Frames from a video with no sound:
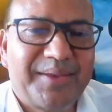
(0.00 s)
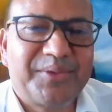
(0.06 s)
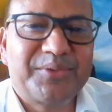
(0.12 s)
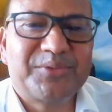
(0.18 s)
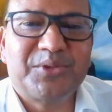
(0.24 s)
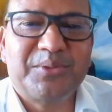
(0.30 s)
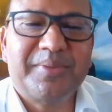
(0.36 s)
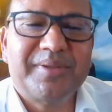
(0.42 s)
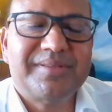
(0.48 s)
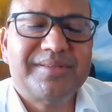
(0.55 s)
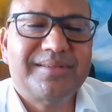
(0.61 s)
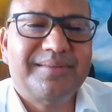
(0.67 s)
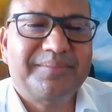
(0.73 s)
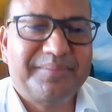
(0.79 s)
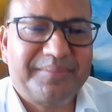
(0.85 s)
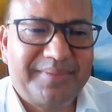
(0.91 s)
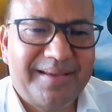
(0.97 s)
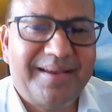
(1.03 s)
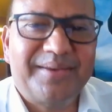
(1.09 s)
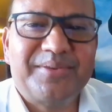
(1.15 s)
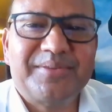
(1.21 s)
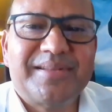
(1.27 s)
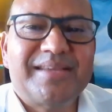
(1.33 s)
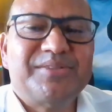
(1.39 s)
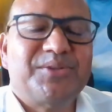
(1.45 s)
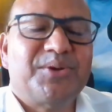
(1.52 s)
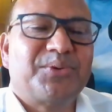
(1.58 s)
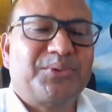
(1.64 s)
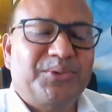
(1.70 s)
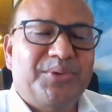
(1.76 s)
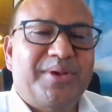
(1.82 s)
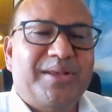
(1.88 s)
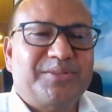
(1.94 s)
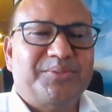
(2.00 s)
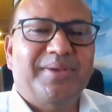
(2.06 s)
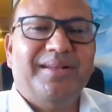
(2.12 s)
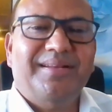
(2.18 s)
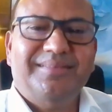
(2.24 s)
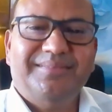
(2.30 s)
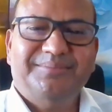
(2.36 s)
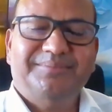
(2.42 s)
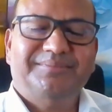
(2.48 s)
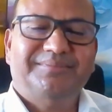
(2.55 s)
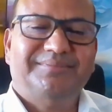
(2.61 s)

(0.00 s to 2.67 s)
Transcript: Thank you so much. Yeah, it was nice to talk to you as well.